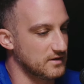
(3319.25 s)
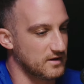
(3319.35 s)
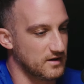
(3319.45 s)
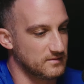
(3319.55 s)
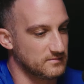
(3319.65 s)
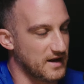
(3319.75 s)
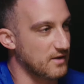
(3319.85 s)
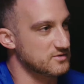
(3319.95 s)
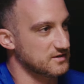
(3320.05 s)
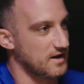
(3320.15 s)
Um, I
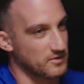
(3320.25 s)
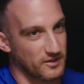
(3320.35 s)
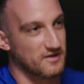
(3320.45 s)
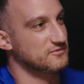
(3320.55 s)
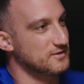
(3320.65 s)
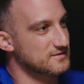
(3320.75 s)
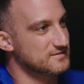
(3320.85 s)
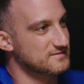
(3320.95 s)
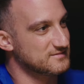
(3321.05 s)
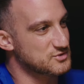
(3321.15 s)
was a, I'm a lefty
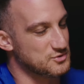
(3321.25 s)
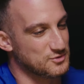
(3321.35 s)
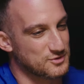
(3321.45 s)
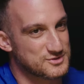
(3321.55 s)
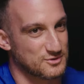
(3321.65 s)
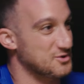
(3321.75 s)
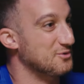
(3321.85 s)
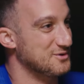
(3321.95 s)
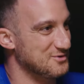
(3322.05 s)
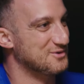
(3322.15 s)
shooter, so
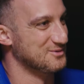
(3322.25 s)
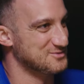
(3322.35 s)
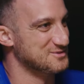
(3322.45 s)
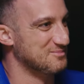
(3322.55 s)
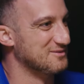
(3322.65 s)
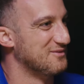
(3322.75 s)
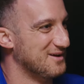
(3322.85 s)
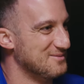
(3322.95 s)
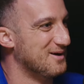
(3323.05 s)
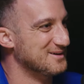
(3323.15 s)
Toni Kukoc was a big fan
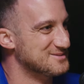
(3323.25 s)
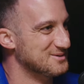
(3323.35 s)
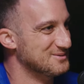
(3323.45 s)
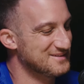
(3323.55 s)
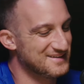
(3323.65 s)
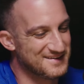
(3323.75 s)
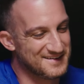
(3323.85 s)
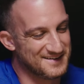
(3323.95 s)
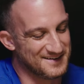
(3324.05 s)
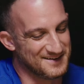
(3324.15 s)
of mine too.
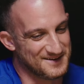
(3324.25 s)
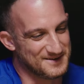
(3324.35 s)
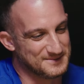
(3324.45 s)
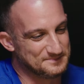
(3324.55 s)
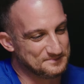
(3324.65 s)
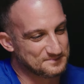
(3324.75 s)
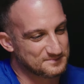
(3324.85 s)
Mm-hmm. Um,